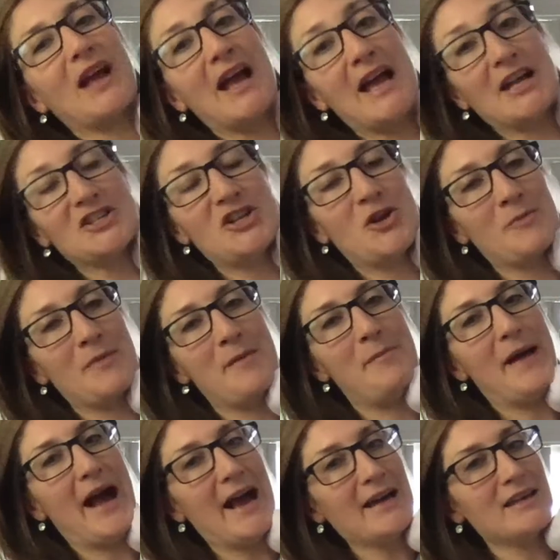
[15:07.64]
I actually hurt my
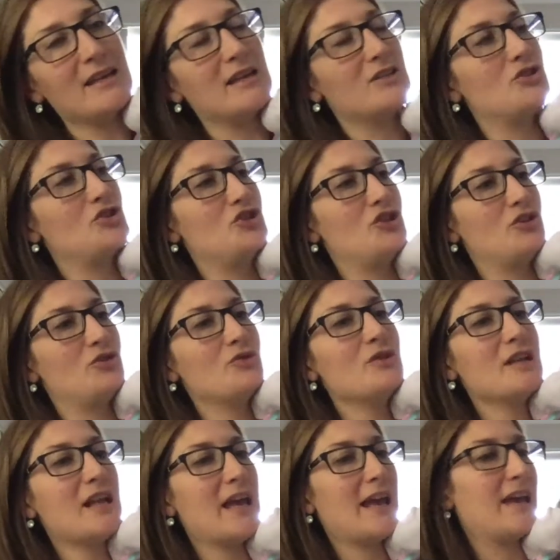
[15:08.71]
back in
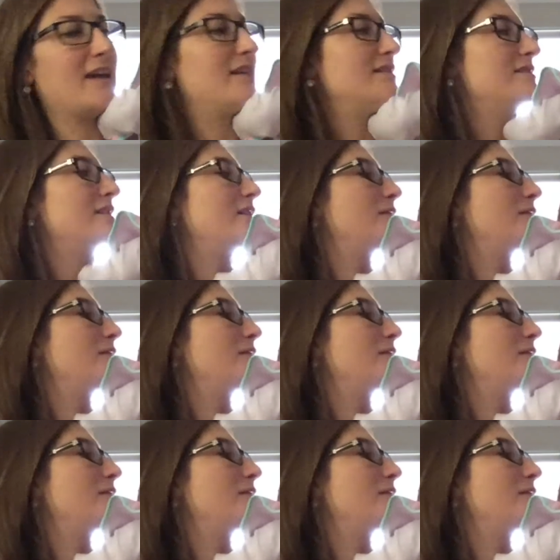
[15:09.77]
June, and